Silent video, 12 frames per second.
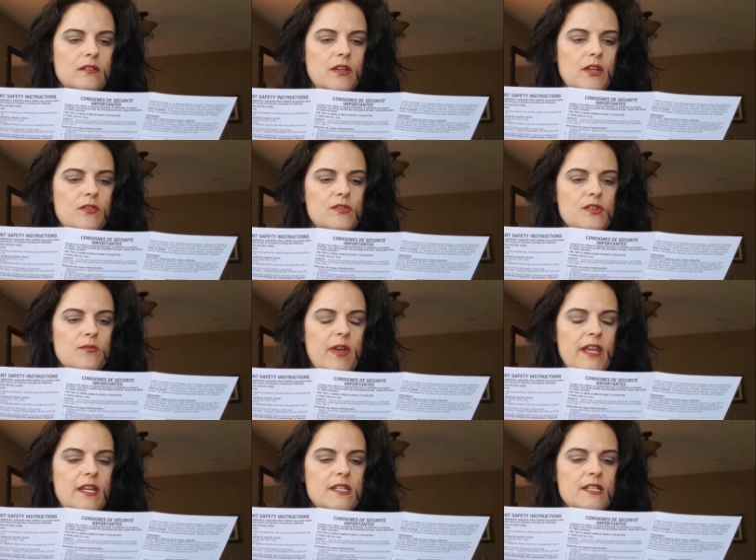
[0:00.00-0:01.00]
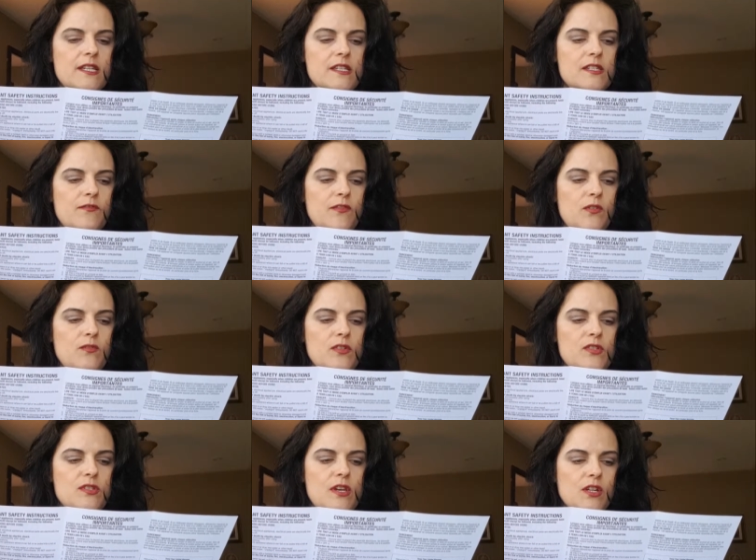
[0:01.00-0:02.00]
The user may need to test a few
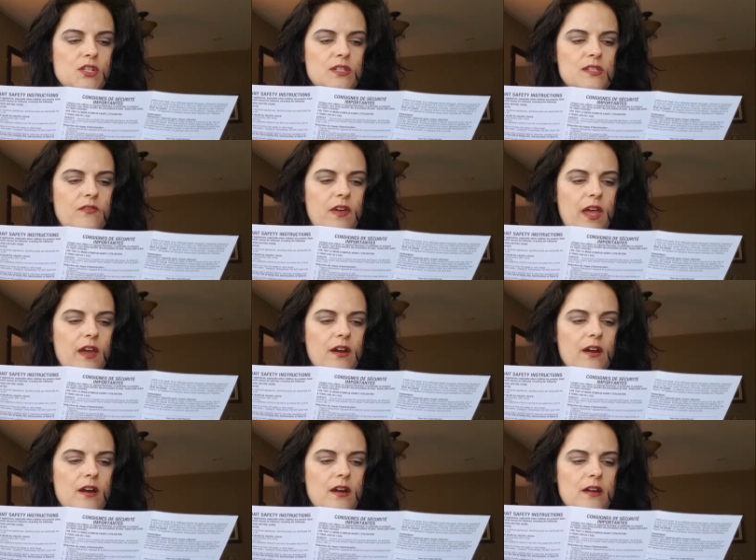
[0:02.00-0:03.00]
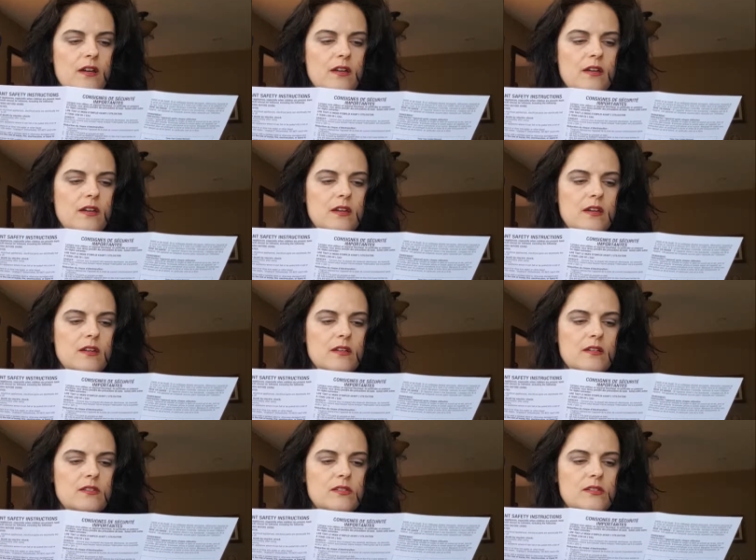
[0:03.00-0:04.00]
sections of hair,
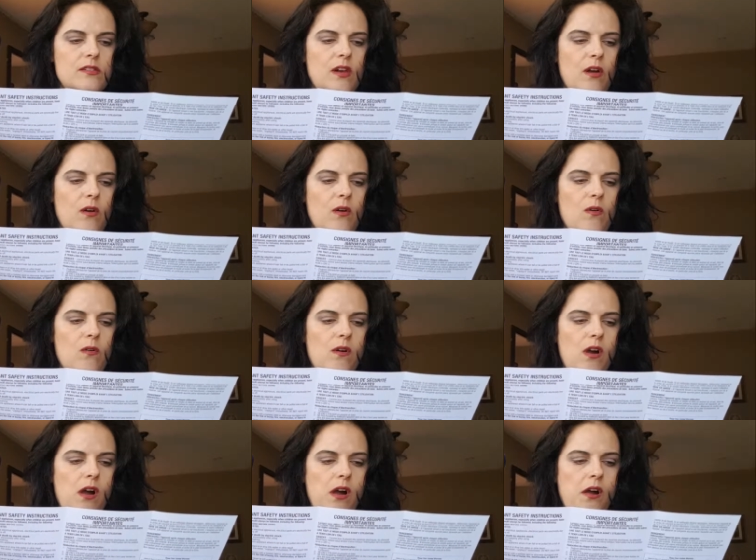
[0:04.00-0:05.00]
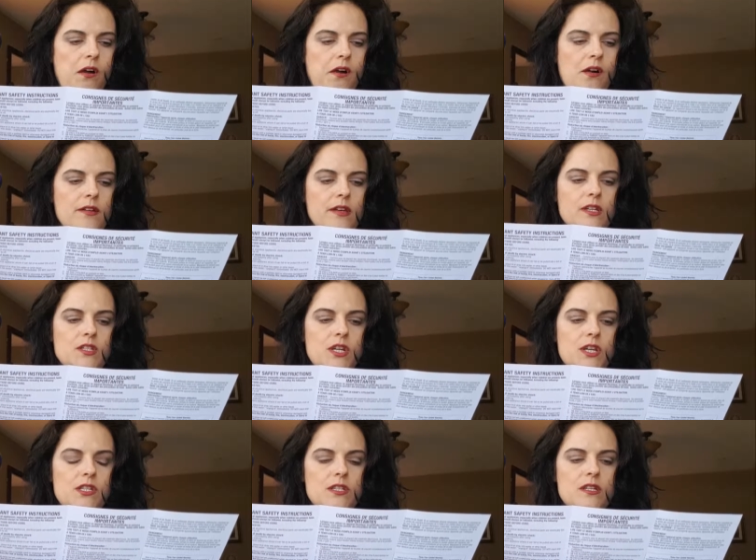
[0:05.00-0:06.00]
so you can
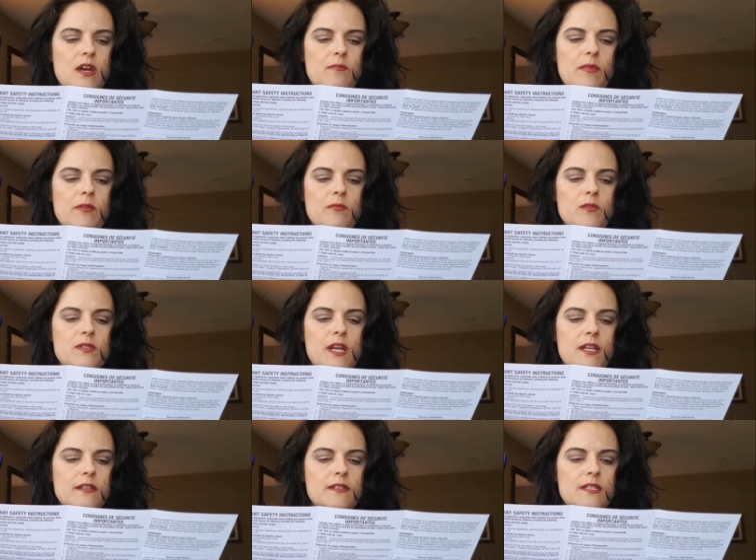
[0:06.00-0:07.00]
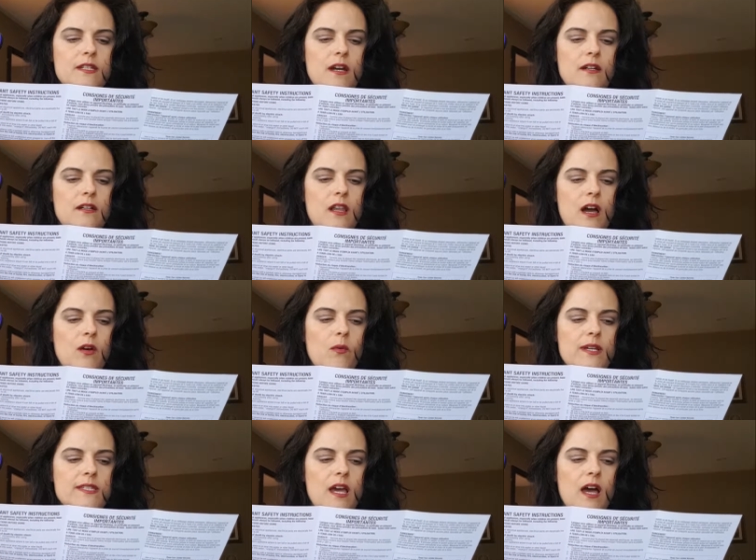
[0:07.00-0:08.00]
change the time by rotating the dial
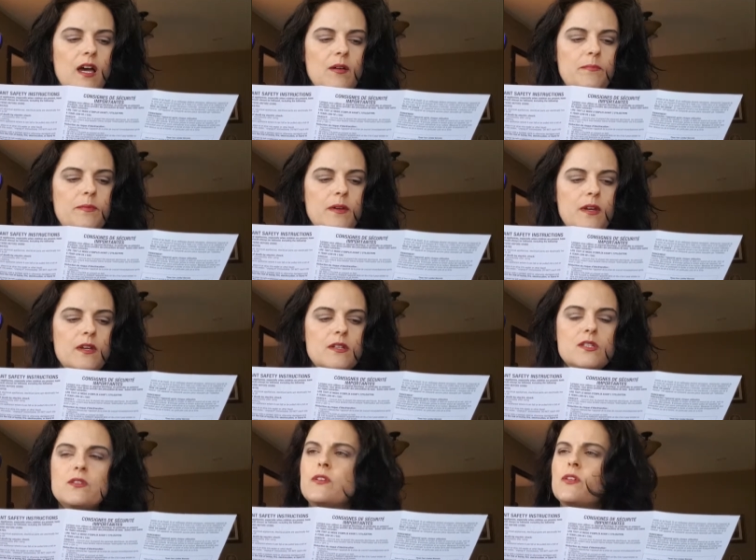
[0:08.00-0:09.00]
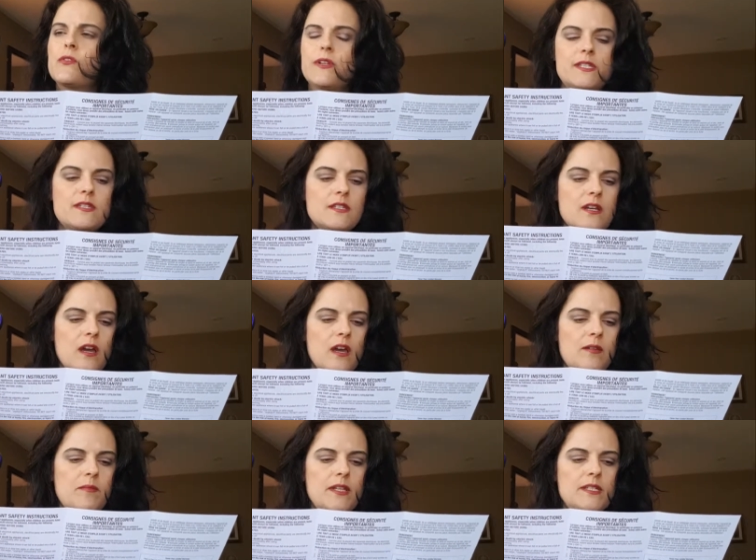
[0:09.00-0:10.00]
clockwise up to increase the
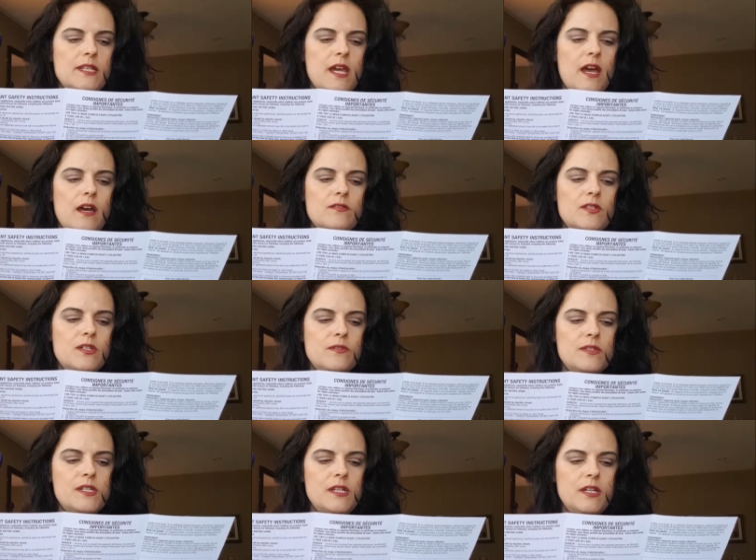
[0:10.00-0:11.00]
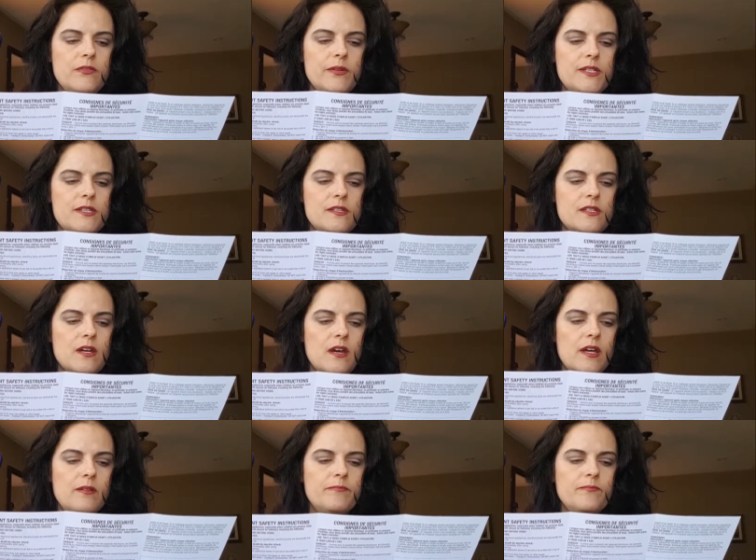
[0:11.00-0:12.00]
time and down to decrease the
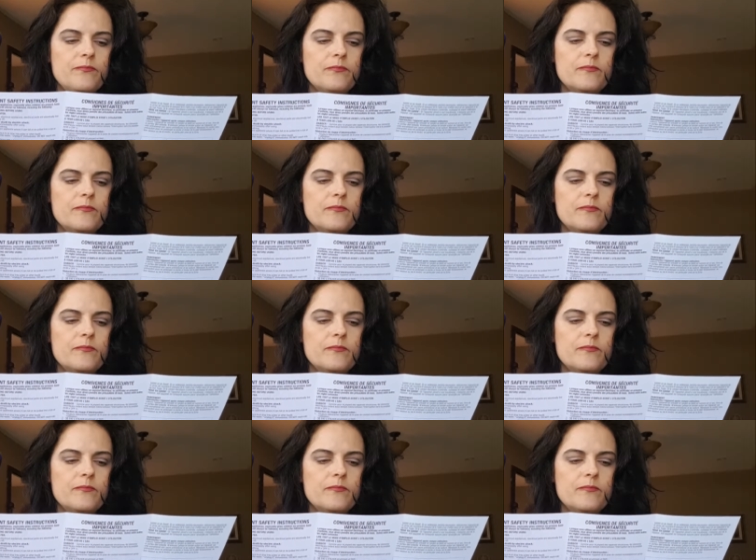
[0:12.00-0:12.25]
time.